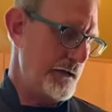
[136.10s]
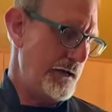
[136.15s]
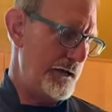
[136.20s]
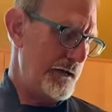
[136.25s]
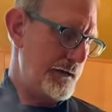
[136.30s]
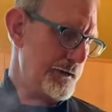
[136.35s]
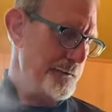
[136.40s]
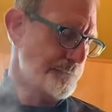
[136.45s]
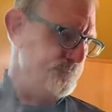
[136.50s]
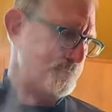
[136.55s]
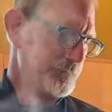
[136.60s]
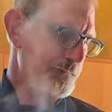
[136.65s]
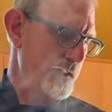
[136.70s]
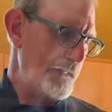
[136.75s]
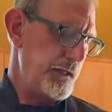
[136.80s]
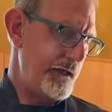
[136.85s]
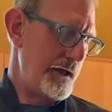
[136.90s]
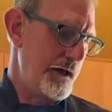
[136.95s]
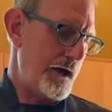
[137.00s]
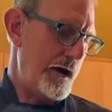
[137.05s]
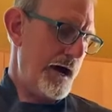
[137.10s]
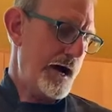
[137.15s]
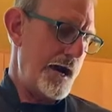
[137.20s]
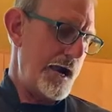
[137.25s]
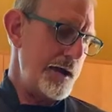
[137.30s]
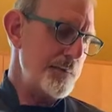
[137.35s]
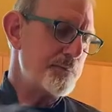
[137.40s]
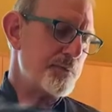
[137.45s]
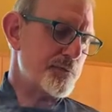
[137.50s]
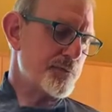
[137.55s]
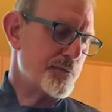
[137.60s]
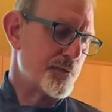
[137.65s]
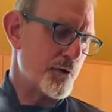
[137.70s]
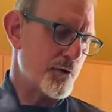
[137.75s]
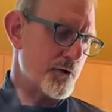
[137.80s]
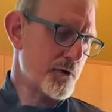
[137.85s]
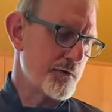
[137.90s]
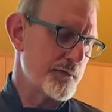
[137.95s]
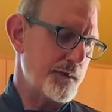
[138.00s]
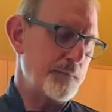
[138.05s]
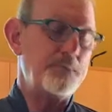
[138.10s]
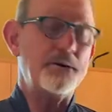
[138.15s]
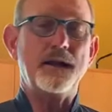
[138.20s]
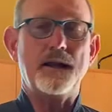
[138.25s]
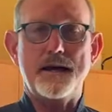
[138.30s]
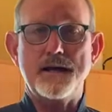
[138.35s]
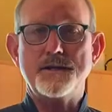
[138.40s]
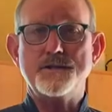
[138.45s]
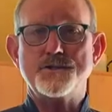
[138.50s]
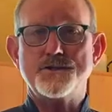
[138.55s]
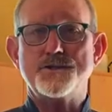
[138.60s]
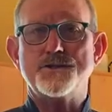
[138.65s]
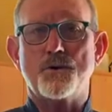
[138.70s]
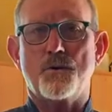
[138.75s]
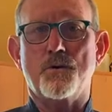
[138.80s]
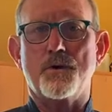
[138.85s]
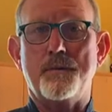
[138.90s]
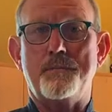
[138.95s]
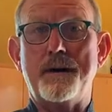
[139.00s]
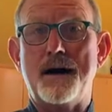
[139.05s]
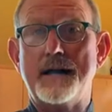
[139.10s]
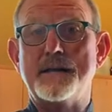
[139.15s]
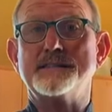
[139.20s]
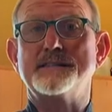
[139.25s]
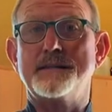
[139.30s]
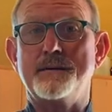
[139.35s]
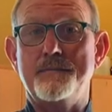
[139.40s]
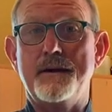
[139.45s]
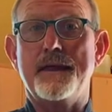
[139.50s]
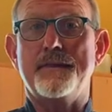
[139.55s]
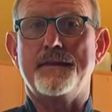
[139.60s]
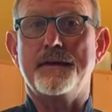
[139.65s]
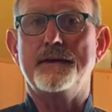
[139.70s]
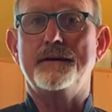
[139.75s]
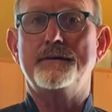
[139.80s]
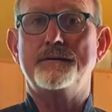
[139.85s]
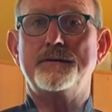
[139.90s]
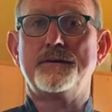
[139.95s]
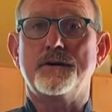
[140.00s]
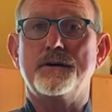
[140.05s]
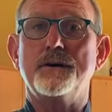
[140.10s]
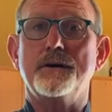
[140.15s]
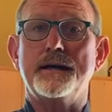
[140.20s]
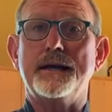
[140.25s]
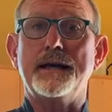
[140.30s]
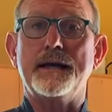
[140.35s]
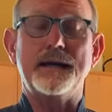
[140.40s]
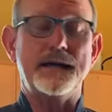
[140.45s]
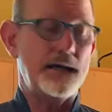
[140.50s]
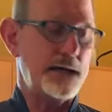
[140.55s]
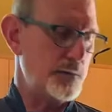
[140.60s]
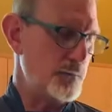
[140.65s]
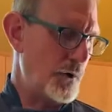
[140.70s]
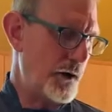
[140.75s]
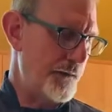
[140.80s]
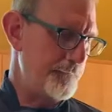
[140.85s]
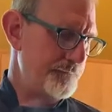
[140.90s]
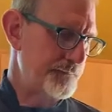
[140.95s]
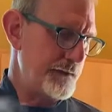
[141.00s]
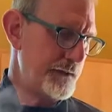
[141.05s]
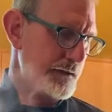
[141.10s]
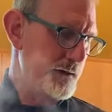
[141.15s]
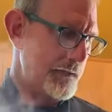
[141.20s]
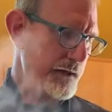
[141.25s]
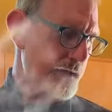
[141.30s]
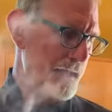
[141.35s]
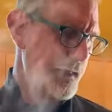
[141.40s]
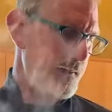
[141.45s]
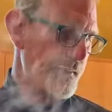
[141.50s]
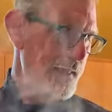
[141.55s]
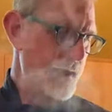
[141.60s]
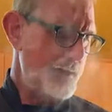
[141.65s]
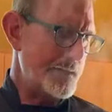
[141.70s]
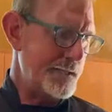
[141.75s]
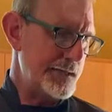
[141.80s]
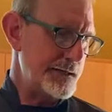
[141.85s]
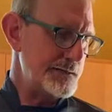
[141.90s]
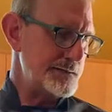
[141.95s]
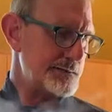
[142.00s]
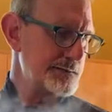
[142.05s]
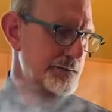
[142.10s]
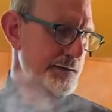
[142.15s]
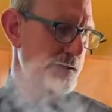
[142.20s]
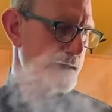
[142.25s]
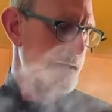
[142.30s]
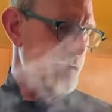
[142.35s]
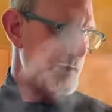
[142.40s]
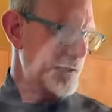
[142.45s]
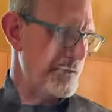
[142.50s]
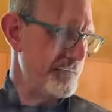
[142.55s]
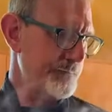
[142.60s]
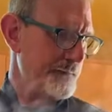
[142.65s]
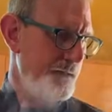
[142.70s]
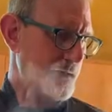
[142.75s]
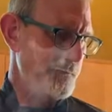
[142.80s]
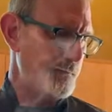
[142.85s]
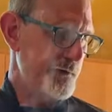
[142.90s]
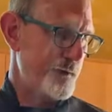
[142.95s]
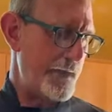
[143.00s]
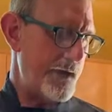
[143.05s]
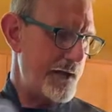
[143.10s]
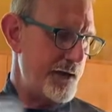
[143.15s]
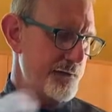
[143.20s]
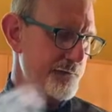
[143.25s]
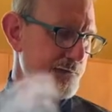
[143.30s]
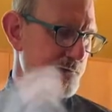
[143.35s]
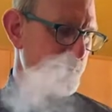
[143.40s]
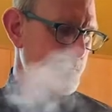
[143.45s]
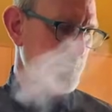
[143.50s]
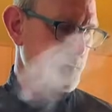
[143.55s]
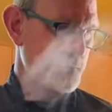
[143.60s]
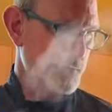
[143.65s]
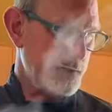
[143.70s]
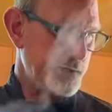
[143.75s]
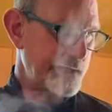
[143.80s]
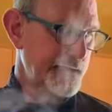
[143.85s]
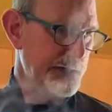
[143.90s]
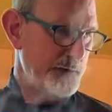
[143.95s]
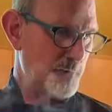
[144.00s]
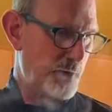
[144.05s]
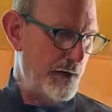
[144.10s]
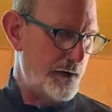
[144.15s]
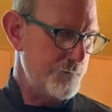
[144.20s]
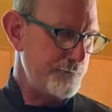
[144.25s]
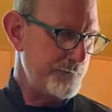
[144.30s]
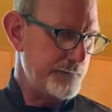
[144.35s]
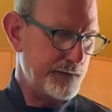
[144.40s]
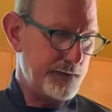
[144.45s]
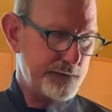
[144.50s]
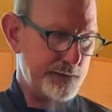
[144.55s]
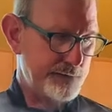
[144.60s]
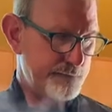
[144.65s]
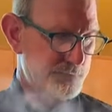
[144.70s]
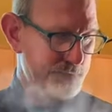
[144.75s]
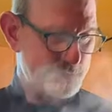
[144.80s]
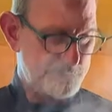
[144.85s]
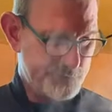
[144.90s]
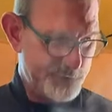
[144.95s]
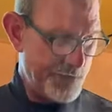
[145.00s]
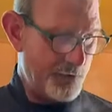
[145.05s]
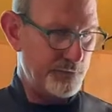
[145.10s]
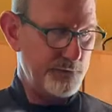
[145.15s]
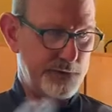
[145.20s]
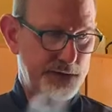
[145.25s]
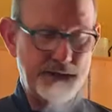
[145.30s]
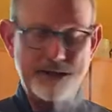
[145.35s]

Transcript: Um, I prefer the plunge or the pasta method to cooking quinoa. And that is, um, if you have your quinoa, you don't